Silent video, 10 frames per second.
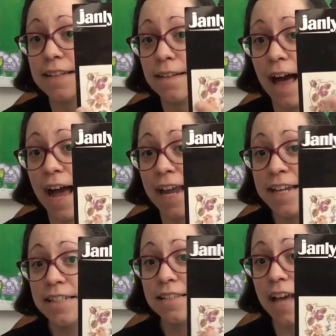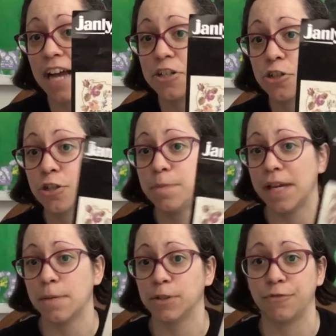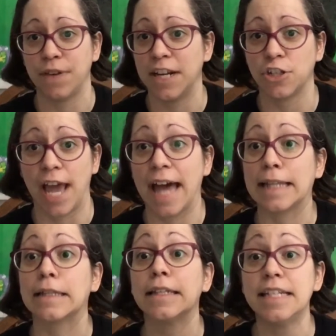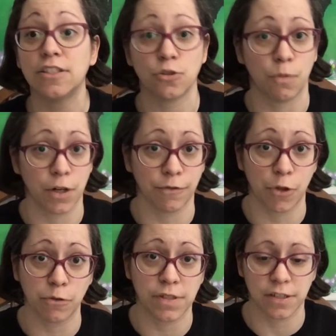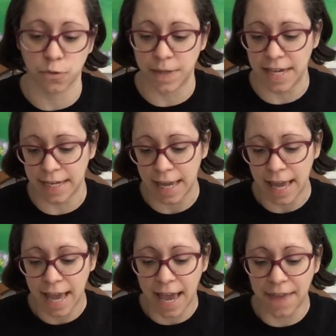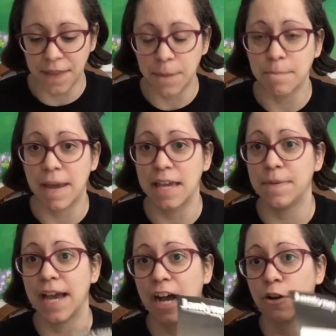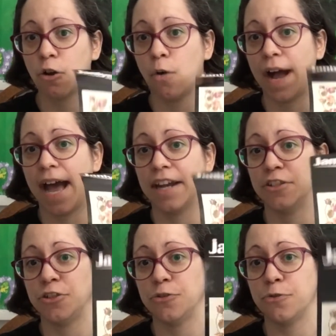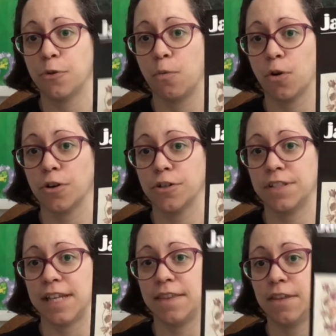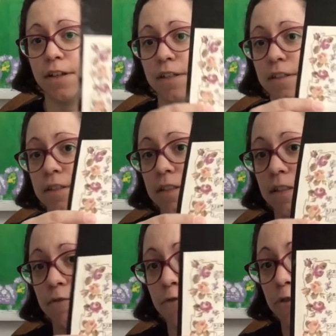lines, I should be able to finish at least one of those this week, and then maybe I'll go ahead and do the words for